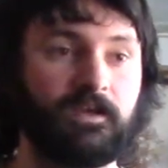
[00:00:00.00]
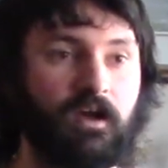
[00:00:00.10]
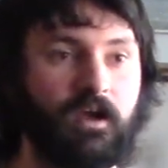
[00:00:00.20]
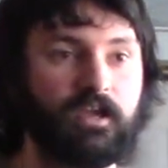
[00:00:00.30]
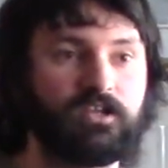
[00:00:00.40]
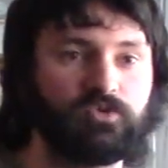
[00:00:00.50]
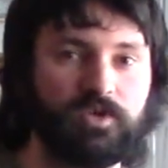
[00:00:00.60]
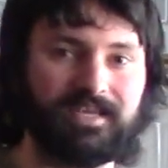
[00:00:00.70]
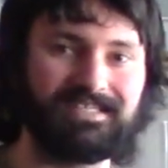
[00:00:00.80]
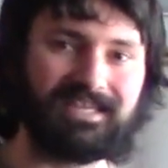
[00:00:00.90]
I can do
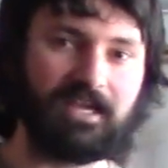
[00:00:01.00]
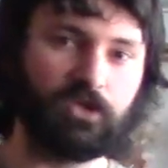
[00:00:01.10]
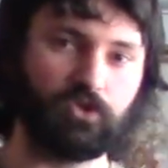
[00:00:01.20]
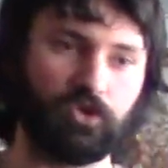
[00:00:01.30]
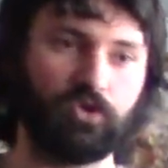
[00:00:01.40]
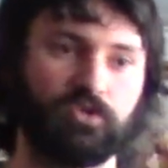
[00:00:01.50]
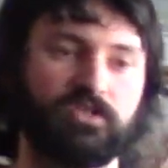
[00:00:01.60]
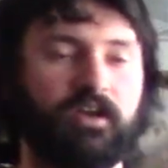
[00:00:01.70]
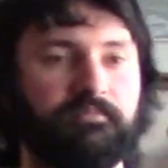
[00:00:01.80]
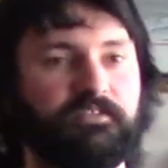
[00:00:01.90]
it as a
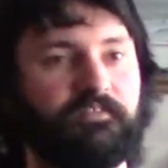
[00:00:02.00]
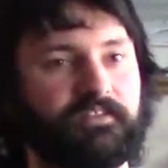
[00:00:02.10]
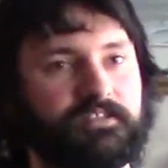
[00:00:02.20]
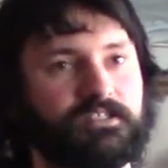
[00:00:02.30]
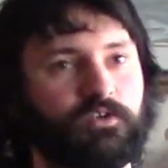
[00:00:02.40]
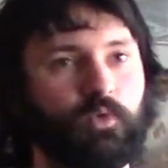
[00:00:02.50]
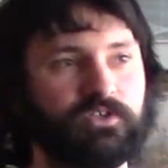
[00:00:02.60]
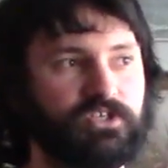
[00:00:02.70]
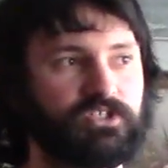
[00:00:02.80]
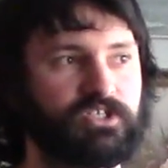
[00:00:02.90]
two-time defense,
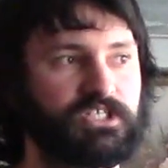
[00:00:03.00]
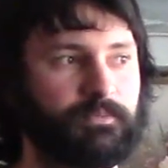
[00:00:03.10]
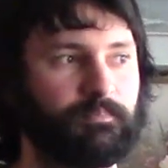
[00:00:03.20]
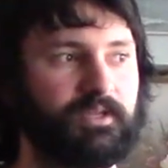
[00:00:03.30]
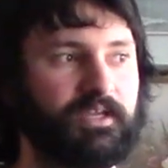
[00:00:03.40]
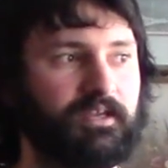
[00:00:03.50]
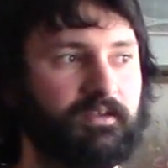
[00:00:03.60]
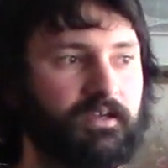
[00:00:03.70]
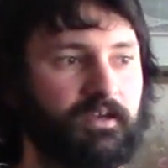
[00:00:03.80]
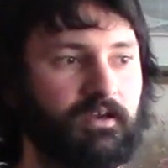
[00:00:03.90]
which is just simply
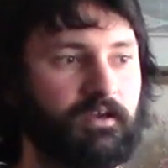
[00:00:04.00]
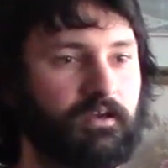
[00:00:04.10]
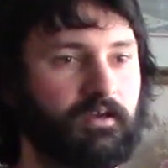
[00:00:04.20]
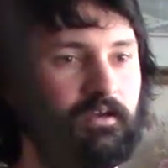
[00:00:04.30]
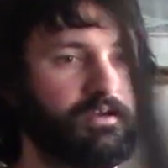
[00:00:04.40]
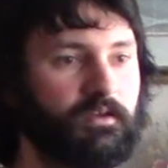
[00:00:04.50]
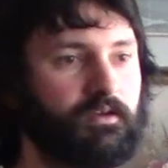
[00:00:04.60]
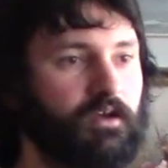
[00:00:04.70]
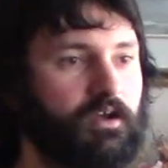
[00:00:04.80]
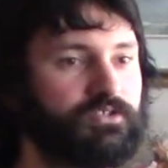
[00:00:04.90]

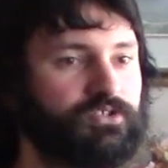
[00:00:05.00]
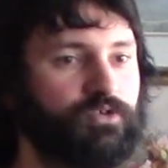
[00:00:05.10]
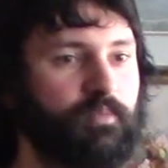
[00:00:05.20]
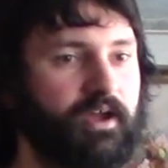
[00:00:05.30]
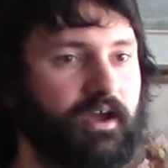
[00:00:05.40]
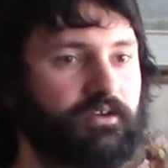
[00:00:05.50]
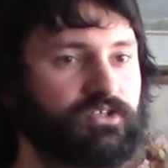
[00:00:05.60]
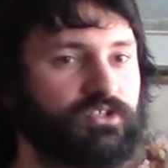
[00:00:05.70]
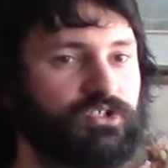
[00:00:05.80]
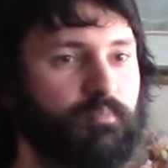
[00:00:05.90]
I do my
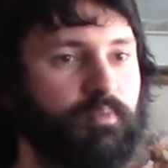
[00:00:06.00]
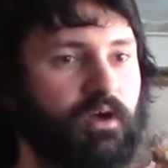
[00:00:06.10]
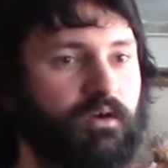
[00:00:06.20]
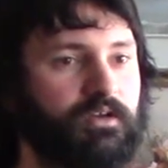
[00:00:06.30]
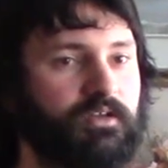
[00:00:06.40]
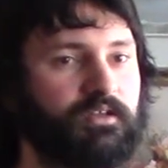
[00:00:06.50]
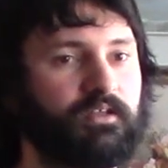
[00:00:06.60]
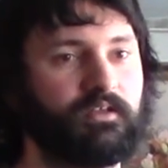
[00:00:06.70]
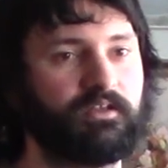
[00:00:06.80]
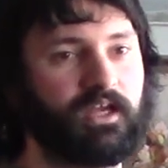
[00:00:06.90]
action to block
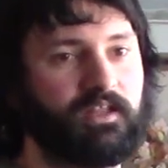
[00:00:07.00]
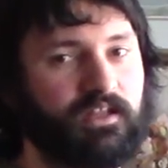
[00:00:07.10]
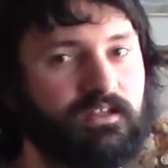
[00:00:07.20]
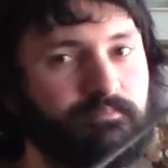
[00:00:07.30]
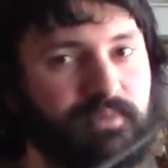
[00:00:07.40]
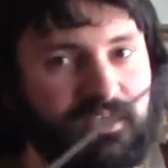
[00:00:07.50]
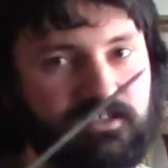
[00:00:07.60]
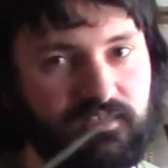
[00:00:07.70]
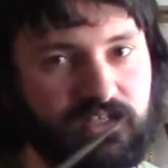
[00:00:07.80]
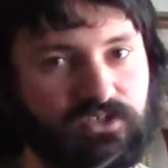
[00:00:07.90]
and then
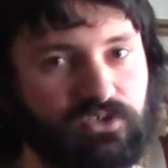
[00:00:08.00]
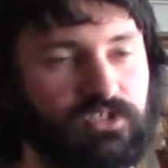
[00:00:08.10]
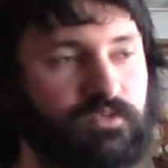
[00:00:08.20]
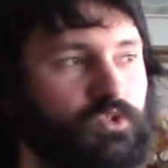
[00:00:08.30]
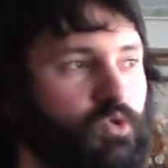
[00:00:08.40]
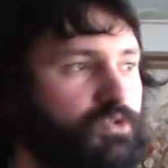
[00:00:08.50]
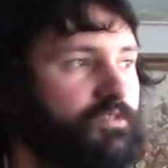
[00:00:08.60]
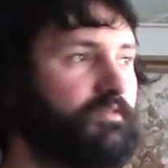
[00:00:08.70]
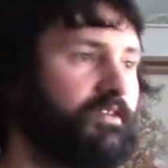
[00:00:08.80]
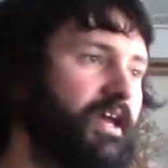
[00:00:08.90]
immediately do some sort
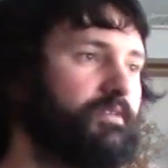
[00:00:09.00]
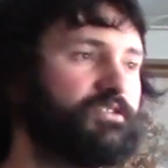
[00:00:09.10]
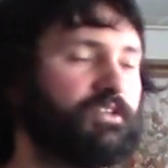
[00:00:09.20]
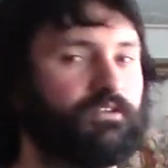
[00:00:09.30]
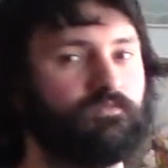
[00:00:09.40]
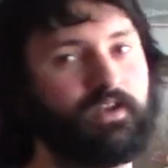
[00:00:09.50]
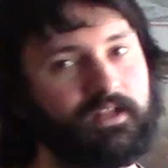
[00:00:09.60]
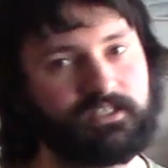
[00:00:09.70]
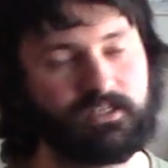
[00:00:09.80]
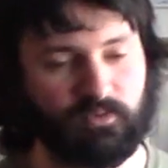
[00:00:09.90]
of counter.
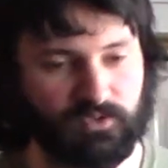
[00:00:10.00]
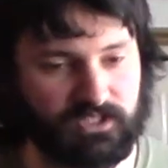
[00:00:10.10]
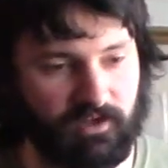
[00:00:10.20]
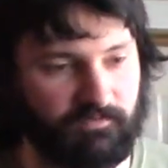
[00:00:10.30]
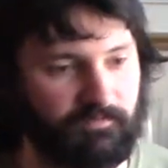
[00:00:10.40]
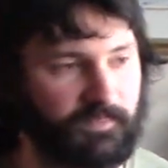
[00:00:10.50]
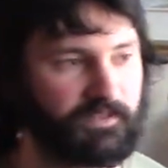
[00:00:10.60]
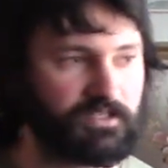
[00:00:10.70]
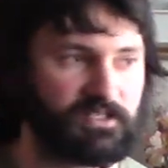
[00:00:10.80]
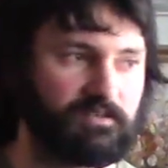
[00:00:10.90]
Really simple stuff. It
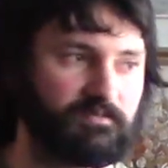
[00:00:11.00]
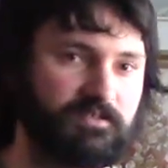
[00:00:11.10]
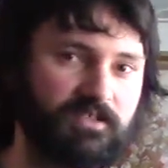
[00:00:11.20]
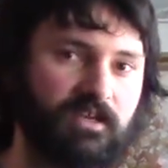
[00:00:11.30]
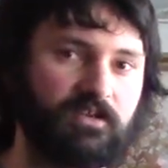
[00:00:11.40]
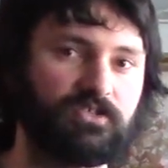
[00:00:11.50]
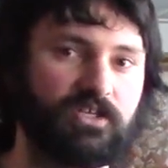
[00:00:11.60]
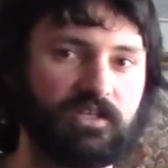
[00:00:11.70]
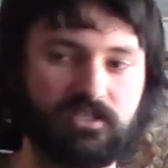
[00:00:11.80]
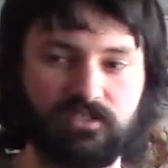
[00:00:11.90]
doesn't take a
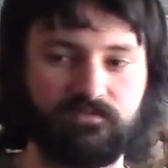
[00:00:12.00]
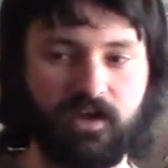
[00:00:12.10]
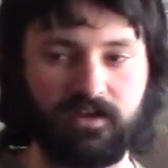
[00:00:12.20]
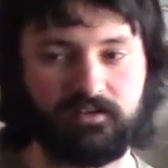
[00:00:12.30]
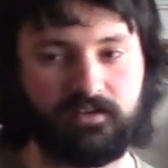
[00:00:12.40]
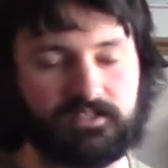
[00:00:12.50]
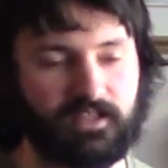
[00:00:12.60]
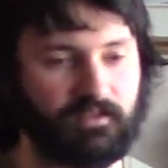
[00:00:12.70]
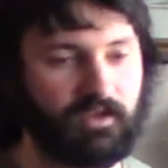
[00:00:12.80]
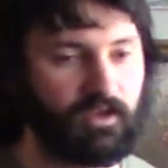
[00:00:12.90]
genius to recognise
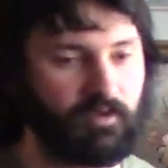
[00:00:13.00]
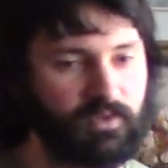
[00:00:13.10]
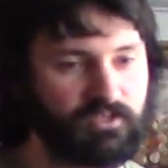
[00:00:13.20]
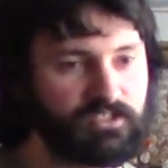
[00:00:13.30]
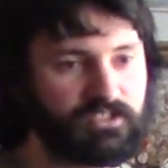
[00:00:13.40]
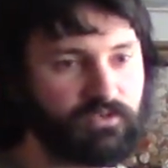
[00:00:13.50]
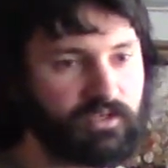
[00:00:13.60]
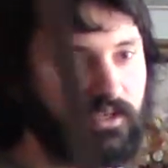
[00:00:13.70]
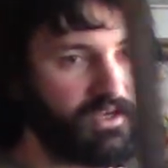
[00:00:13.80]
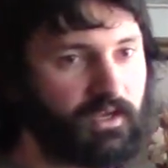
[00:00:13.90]
that. But you're just
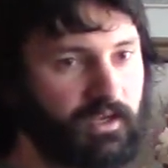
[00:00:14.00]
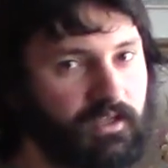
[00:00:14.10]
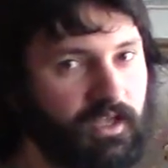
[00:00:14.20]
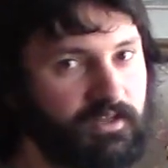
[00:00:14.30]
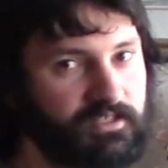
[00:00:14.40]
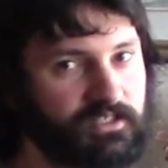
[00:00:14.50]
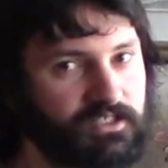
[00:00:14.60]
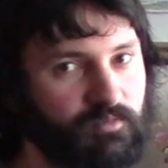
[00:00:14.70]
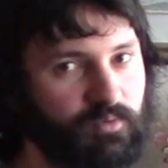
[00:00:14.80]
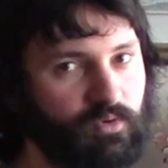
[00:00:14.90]
doing, in this
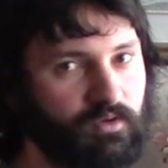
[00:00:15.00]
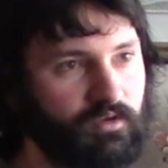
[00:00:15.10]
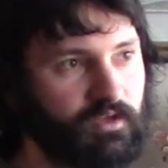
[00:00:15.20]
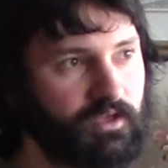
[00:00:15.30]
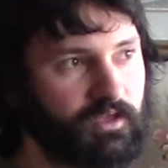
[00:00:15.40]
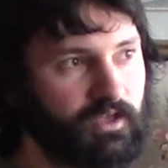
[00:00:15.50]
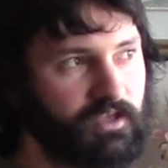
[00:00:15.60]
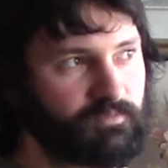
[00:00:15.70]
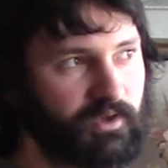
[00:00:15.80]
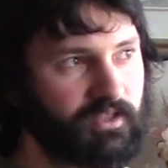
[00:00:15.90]
example,
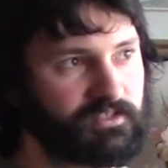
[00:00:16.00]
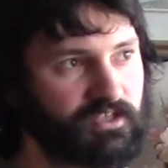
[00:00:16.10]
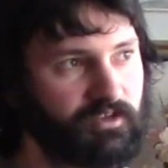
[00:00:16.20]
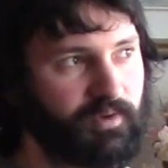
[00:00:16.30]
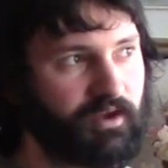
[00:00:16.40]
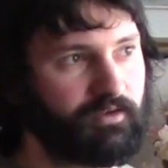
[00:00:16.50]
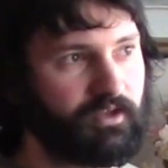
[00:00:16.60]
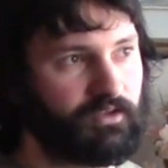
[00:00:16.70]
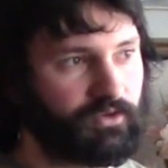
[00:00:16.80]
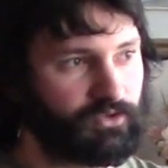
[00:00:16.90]
here's my inside
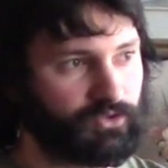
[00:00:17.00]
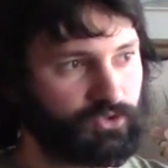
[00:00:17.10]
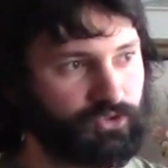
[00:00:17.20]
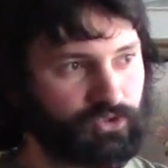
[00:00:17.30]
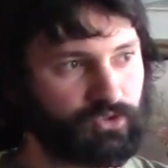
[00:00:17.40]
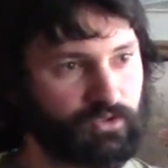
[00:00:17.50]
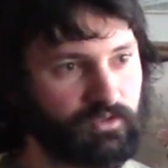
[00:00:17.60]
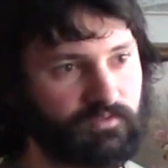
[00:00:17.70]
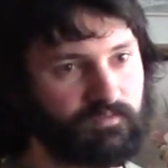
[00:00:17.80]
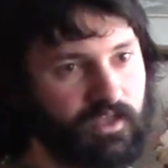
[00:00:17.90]
parry,
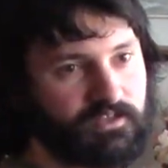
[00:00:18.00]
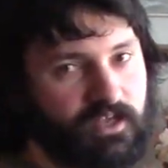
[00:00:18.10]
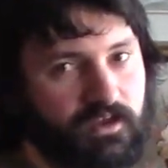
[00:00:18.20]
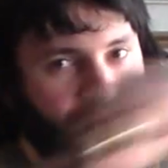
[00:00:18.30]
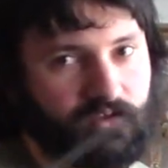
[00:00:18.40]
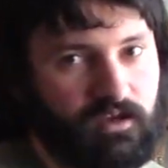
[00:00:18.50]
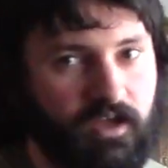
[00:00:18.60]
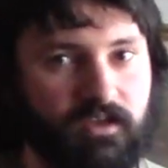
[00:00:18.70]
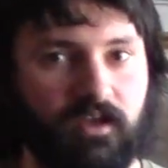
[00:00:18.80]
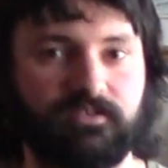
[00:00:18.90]
the attack,
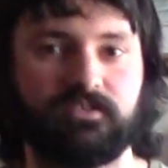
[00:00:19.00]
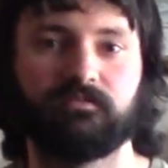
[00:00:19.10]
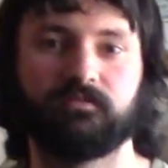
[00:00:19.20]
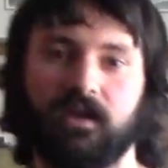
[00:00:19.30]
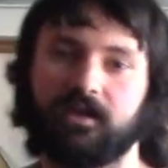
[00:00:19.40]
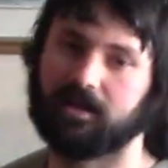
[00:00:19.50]
I cut, I get